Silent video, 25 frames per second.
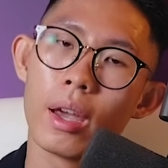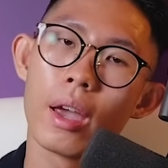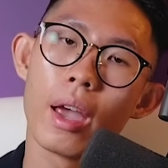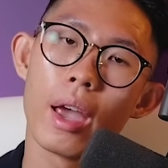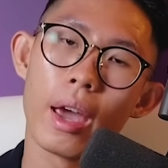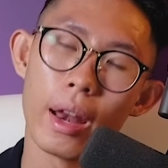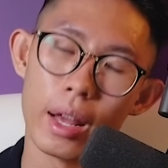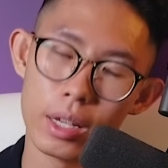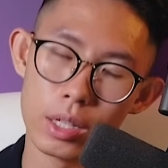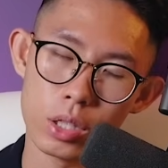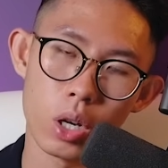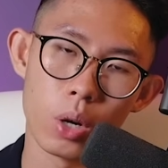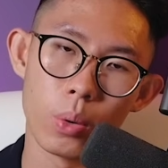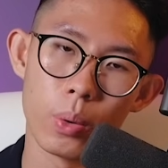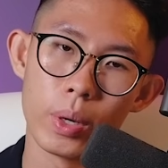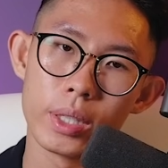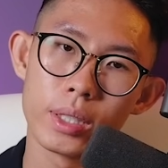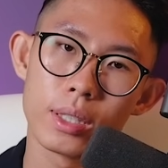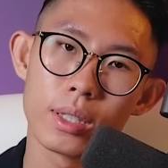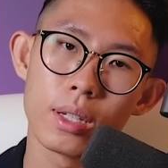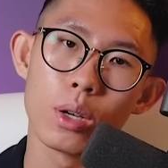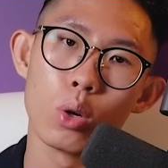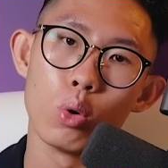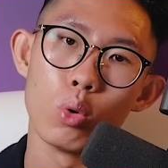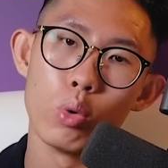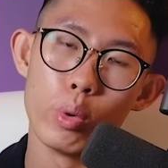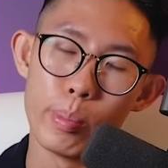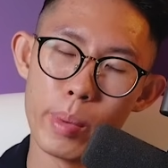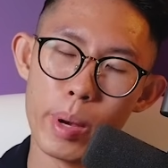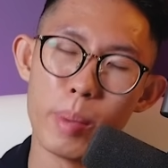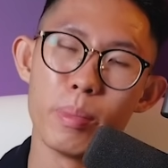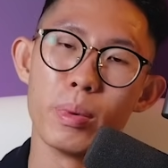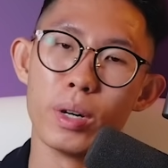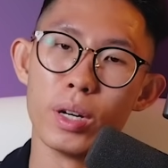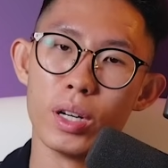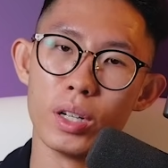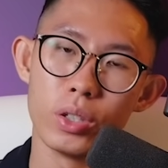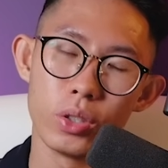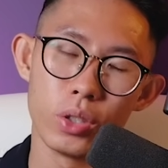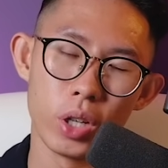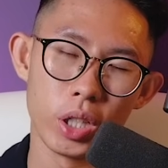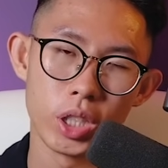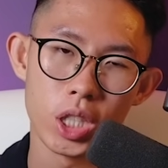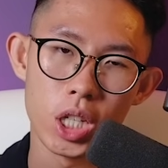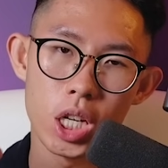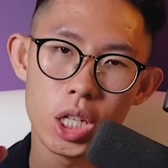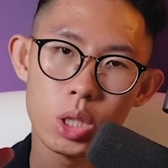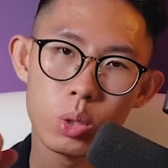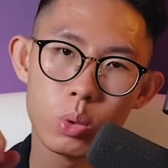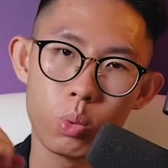And as always, remember, you're
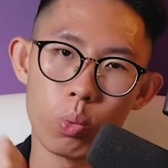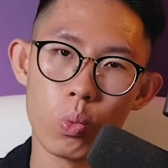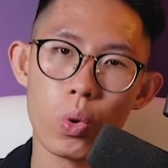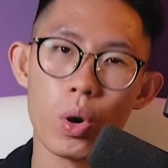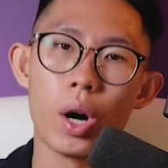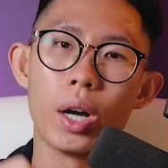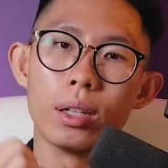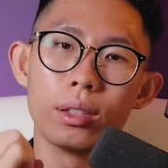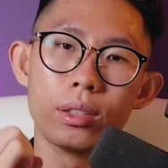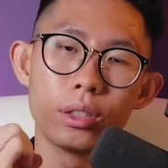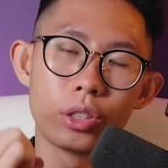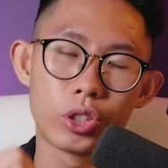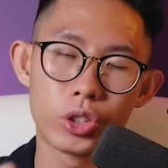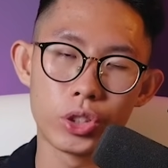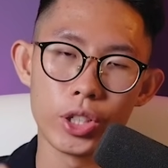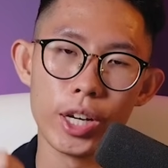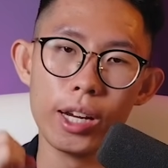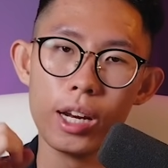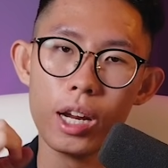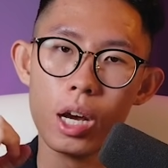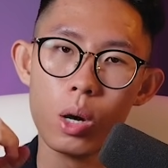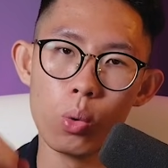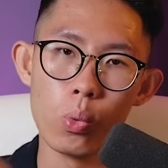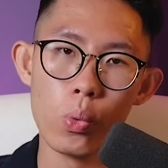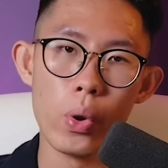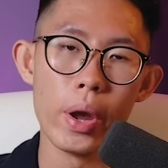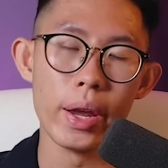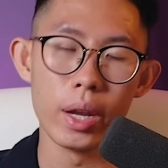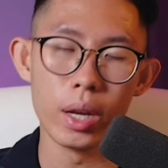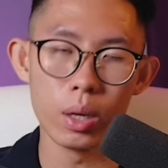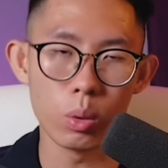just one trade away.